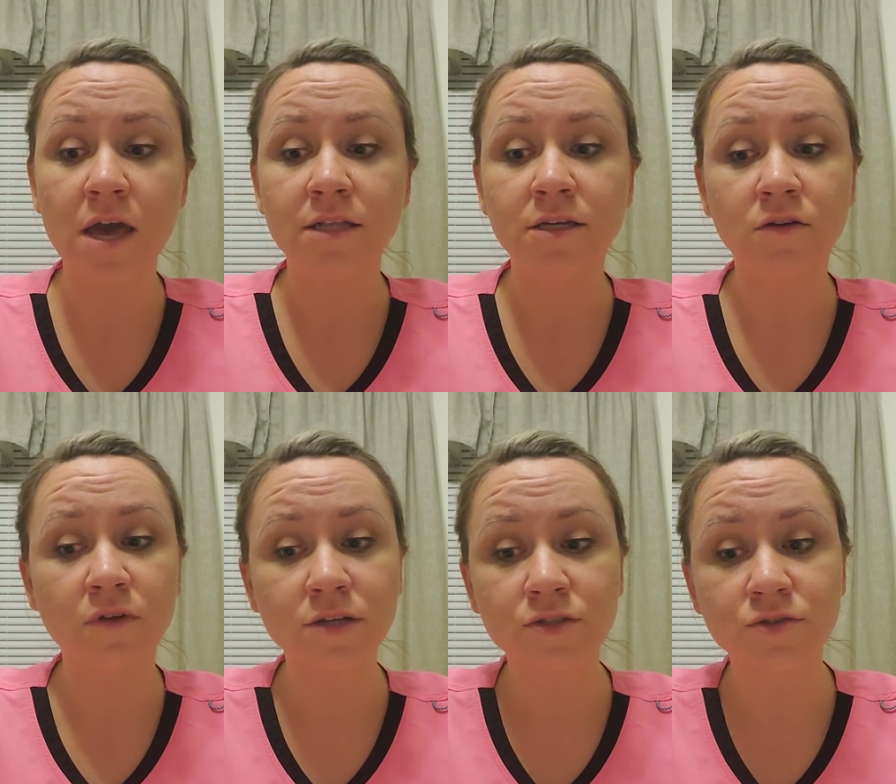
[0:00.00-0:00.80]
dental
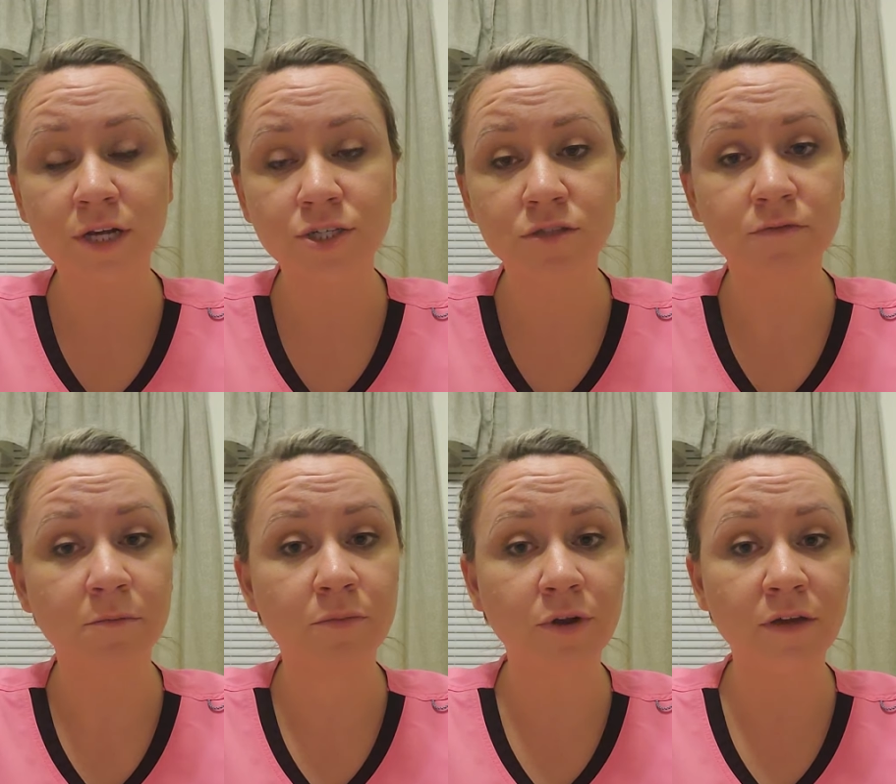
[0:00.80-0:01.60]
restorations from
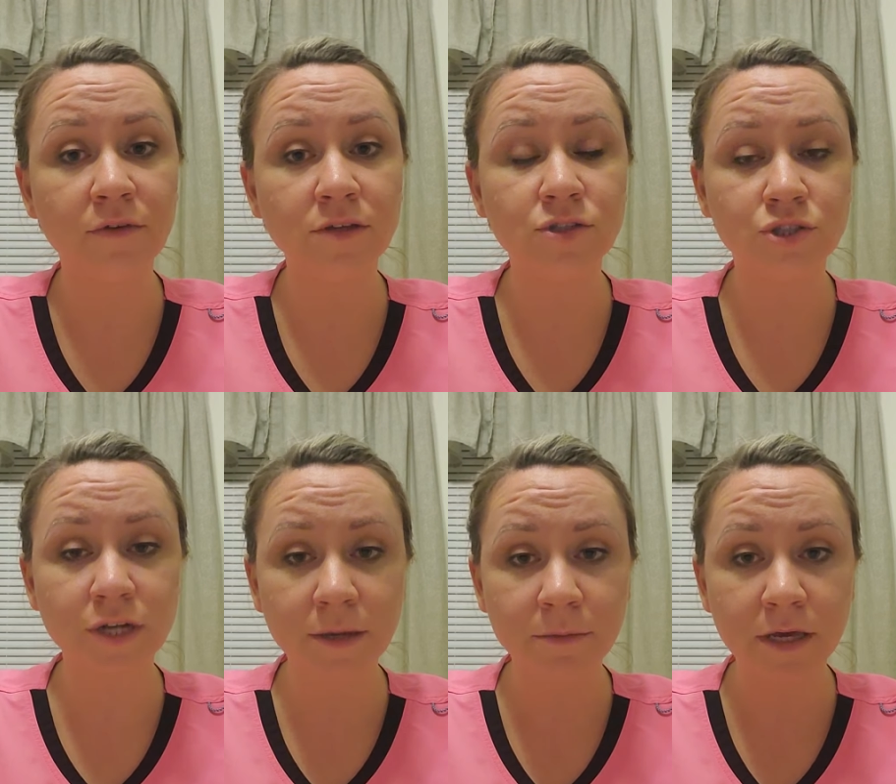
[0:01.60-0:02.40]
previous
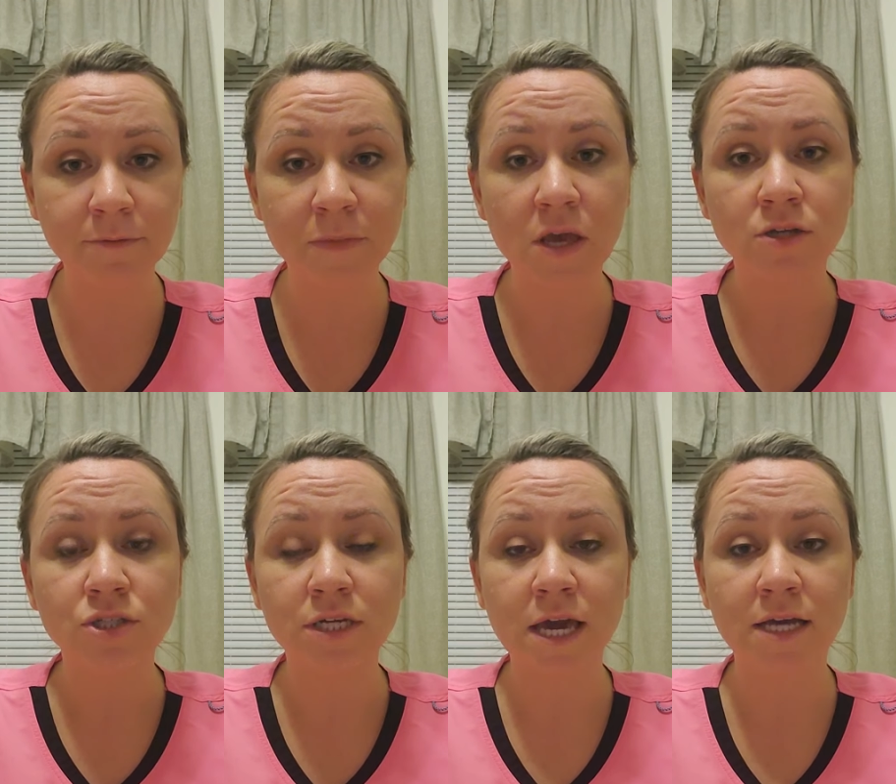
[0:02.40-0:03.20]
treatment.
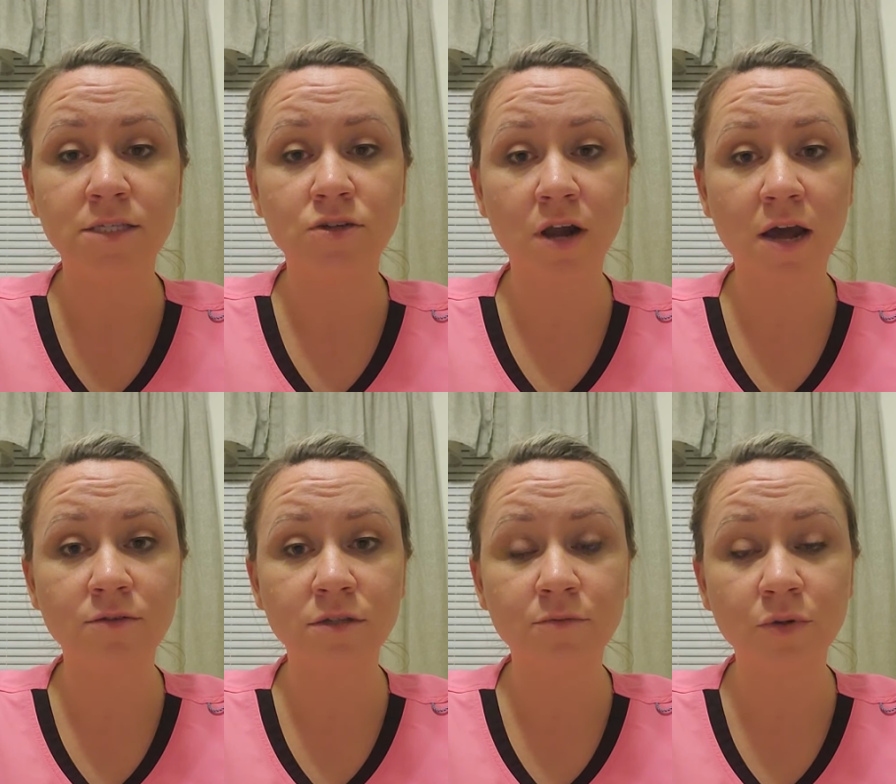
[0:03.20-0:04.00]
She has
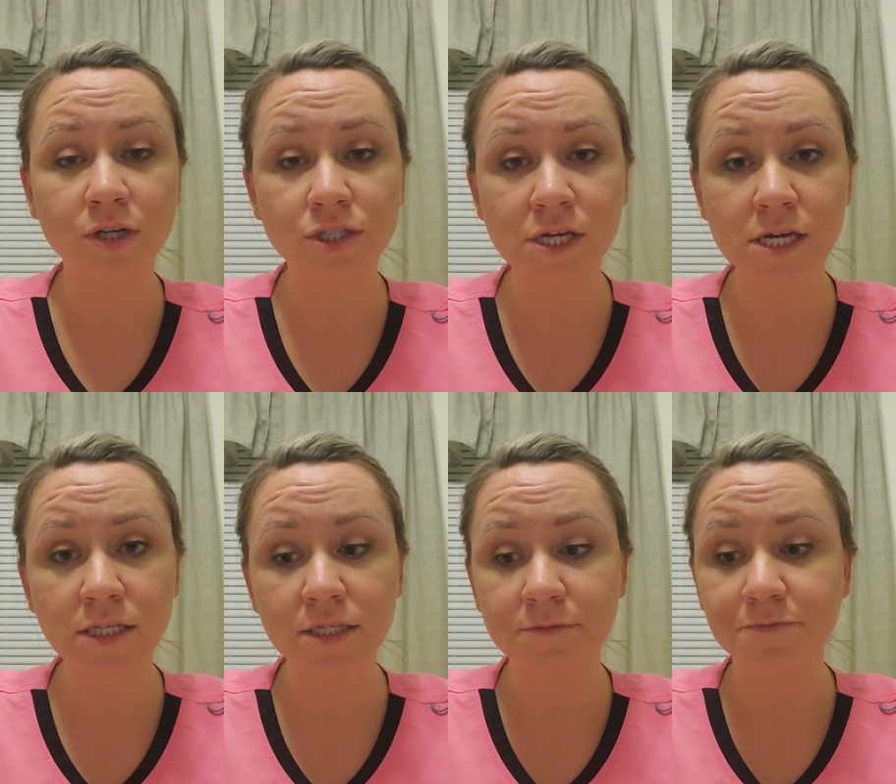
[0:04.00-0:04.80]
crowns and
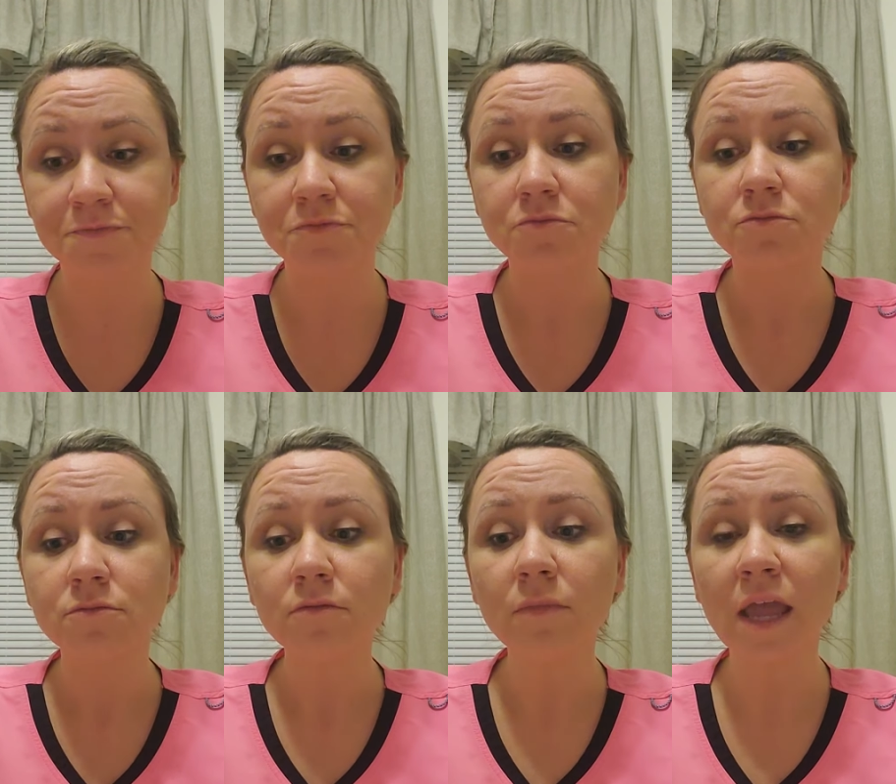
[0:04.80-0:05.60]
bridges,
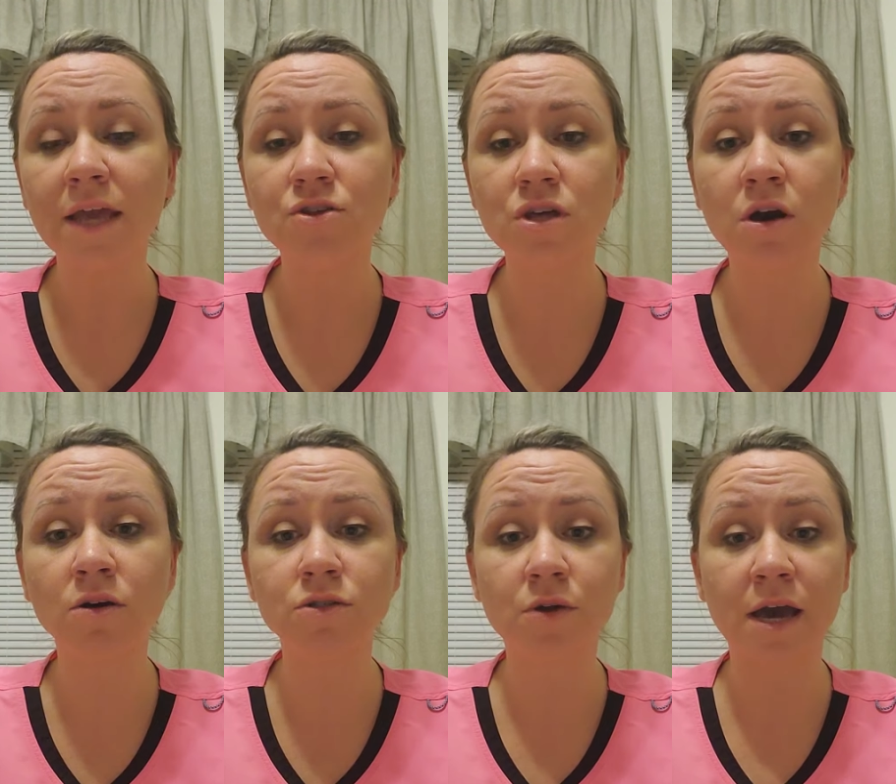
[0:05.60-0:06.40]
and she
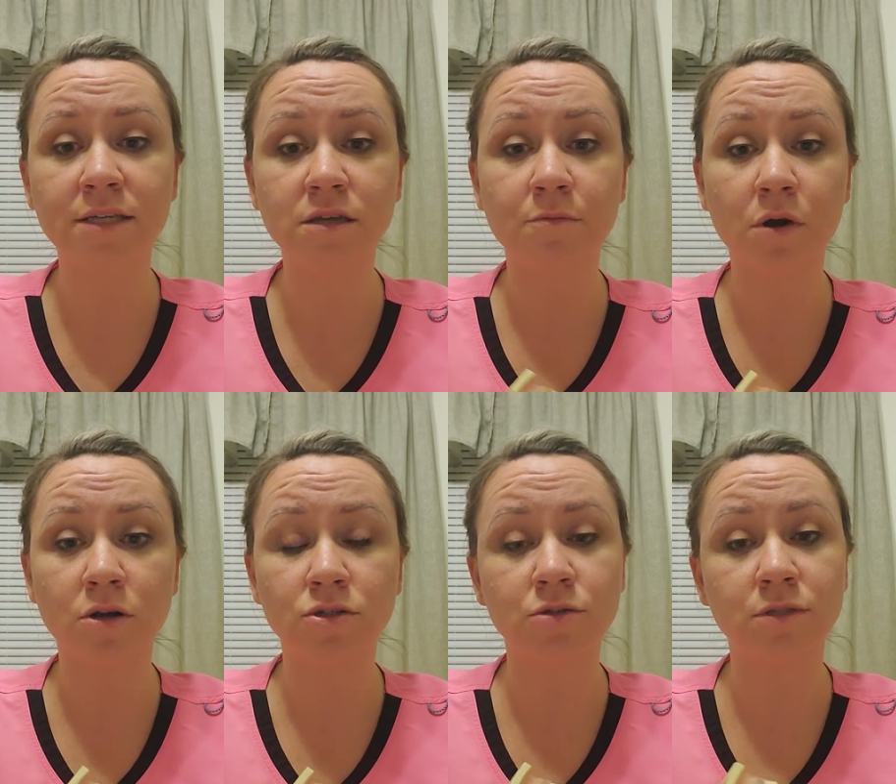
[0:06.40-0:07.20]
also has a
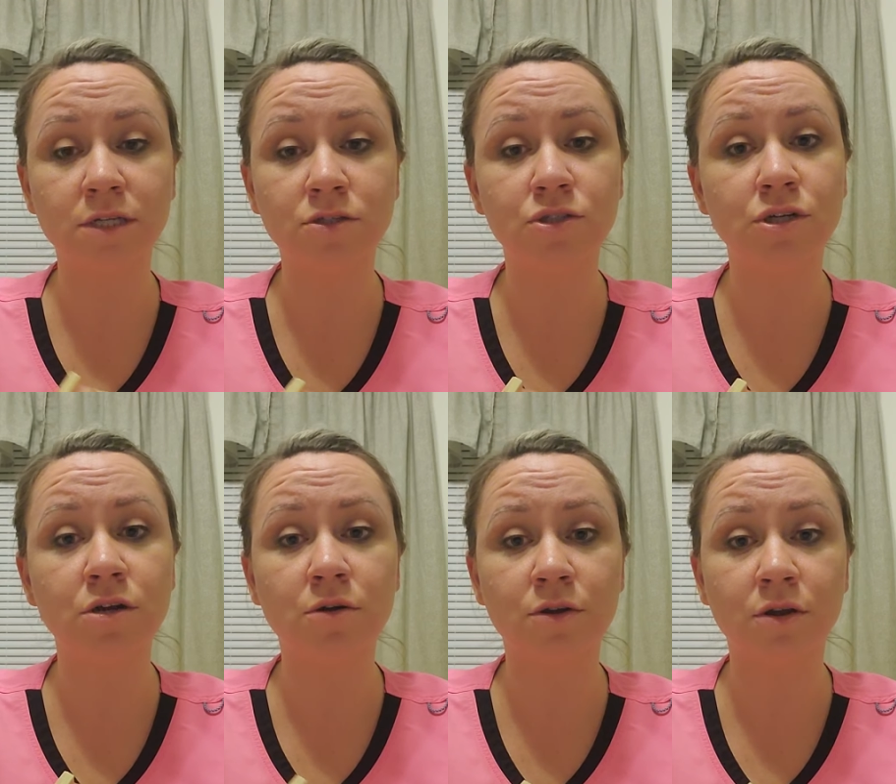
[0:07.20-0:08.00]
partial
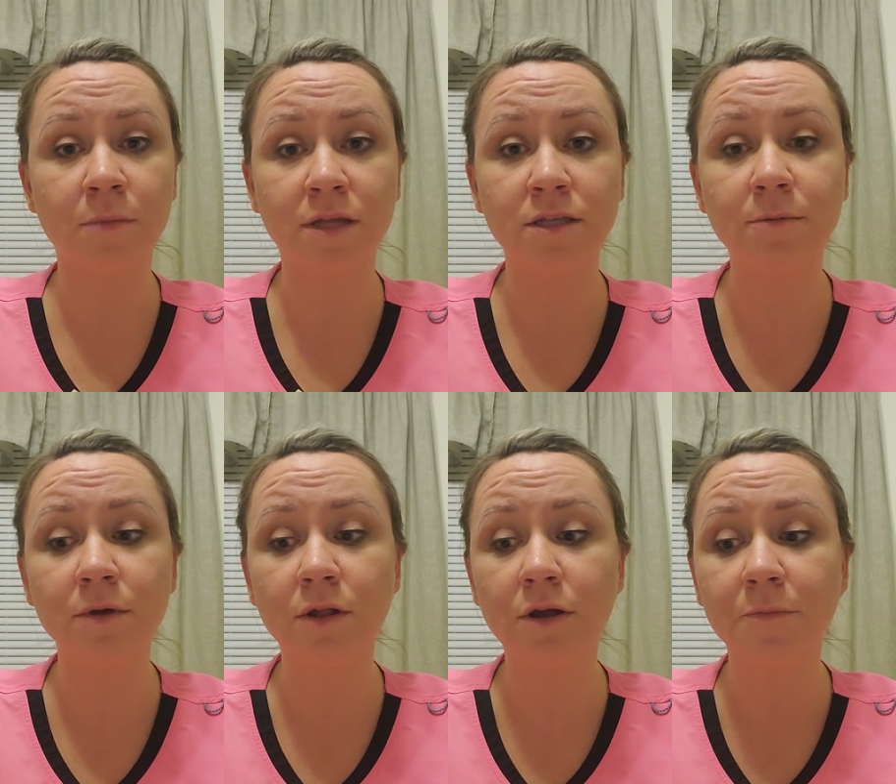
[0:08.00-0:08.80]
denture on her
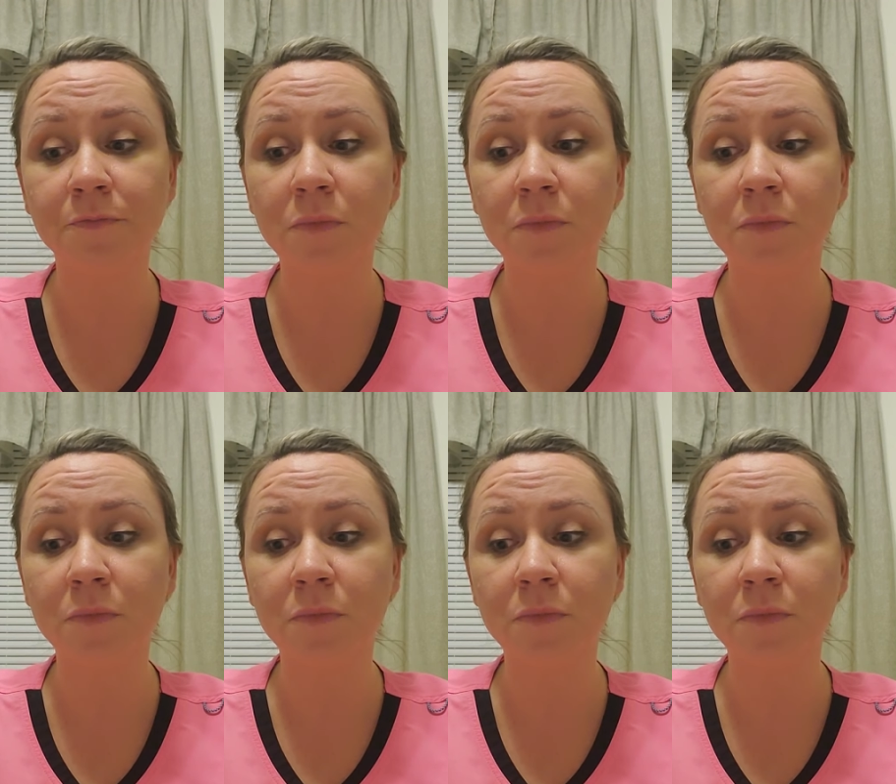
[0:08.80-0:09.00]
mandibular.